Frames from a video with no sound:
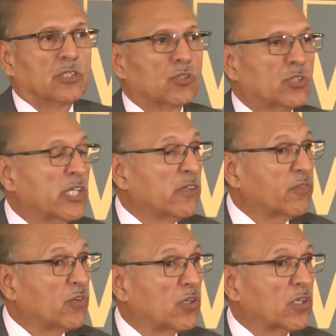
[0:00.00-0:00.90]
So
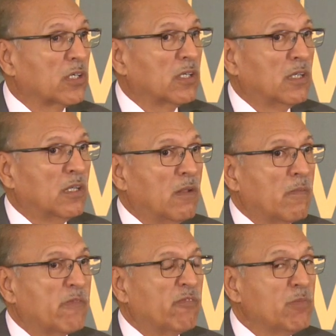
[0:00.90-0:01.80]
therefore,
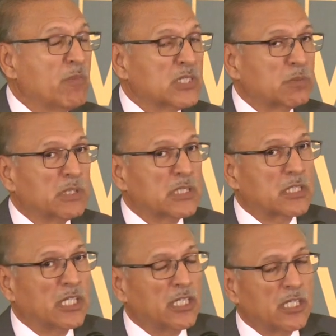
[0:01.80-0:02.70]
we must be
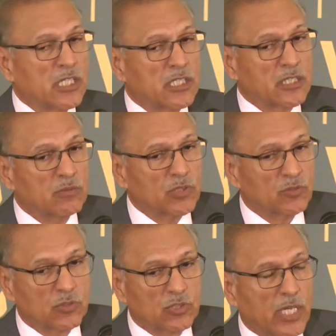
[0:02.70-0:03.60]
thinking in terms of
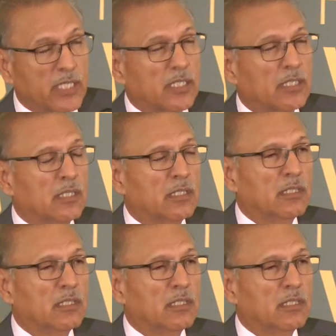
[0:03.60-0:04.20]
society.